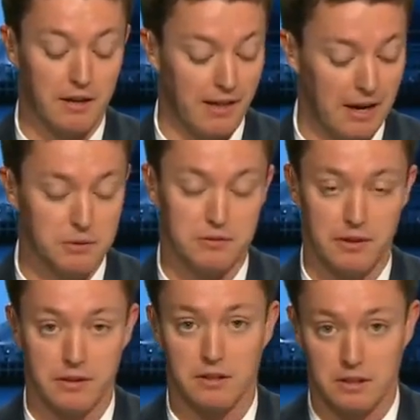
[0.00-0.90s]
And that was
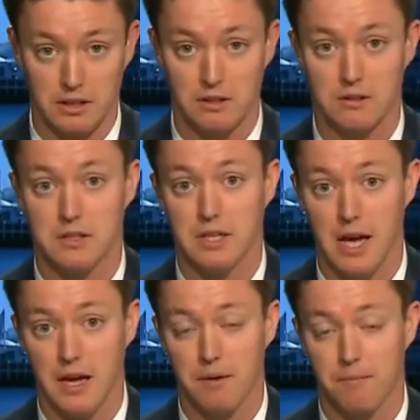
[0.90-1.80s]
very clear
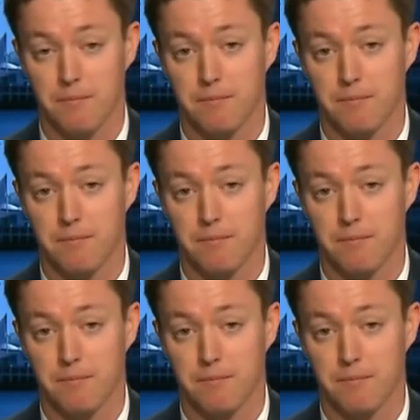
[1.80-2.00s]
today.